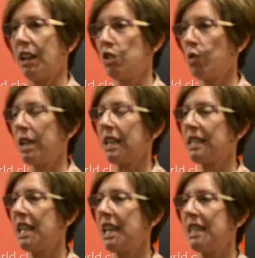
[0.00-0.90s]
are joining
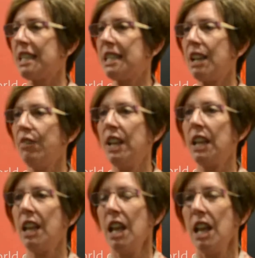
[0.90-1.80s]
us here this evening.
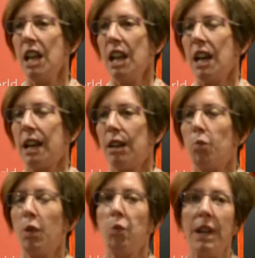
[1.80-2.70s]
Uh,
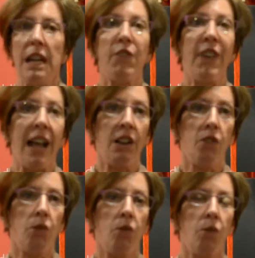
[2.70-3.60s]
we really value